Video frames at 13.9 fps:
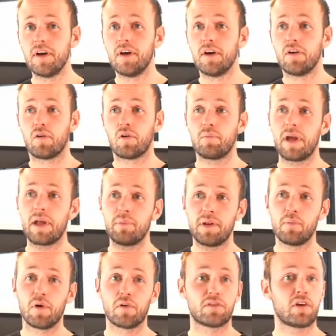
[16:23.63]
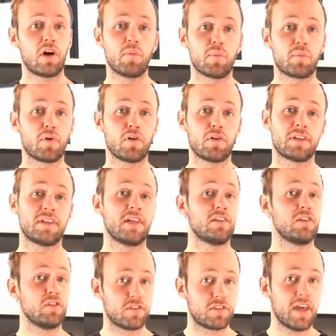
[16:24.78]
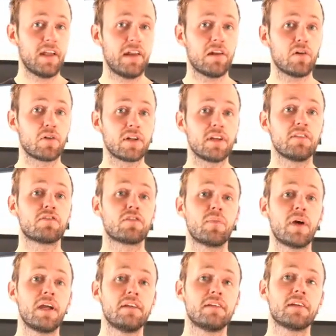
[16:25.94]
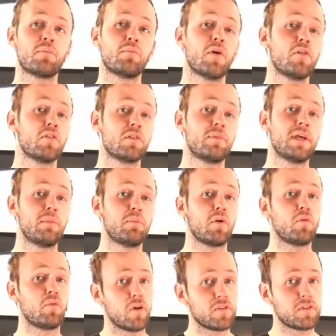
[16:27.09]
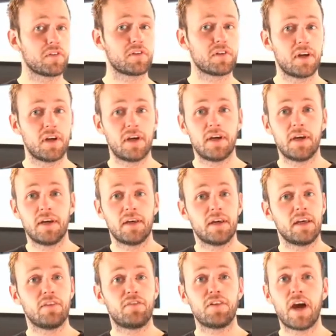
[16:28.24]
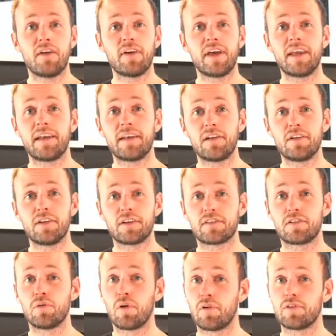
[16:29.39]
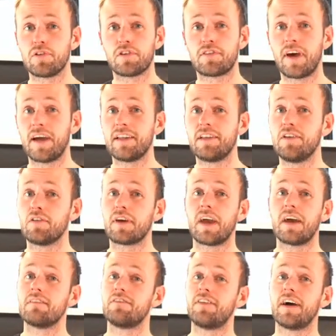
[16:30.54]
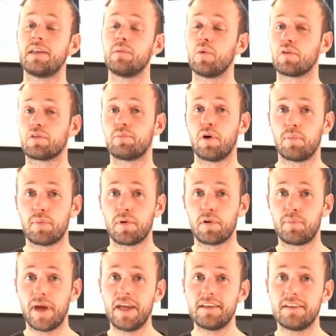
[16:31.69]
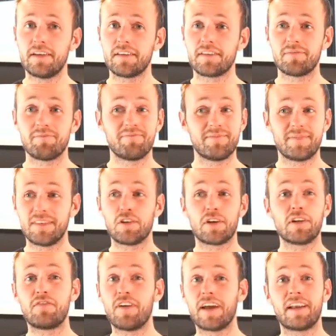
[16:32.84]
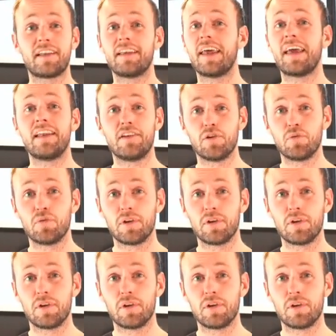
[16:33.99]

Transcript: or maybe the most common product that you sell, or the information that most people want. If you have any analytics tool on your site, you can find the most popular pages. You can find that in any tool.